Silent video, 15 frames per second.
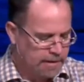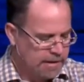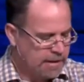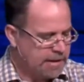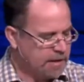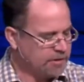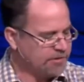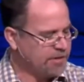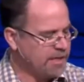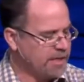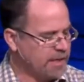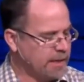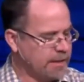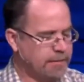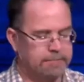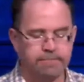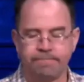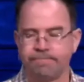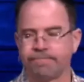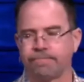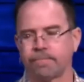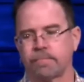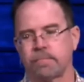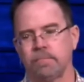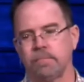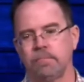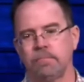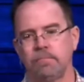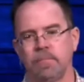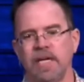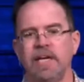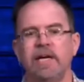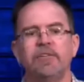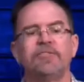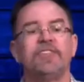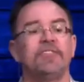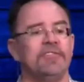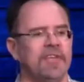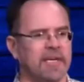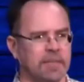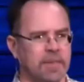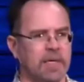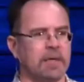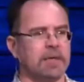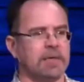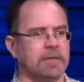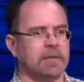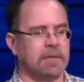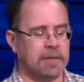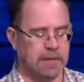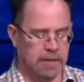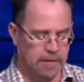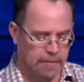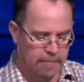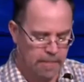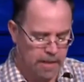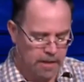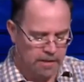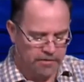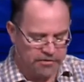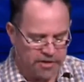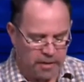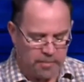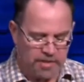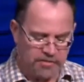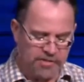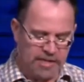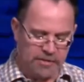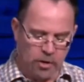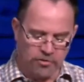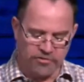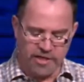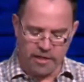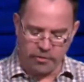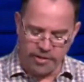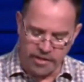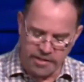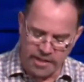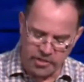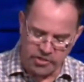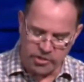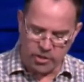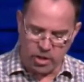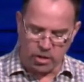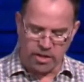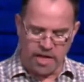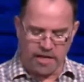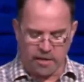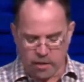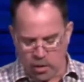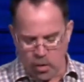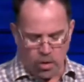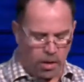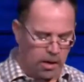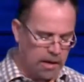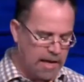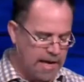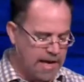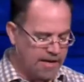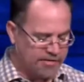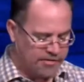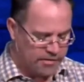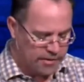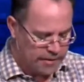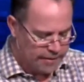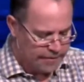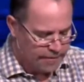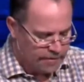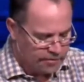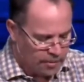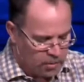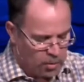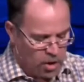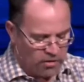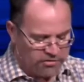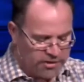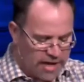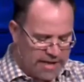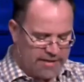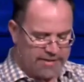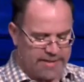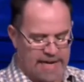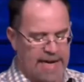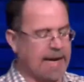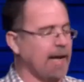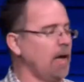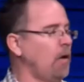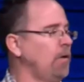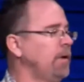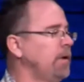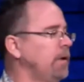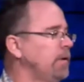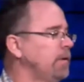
And here's the stigma. The stigma is that those that are in addiction are kind of the lower class, from the wrong side of town.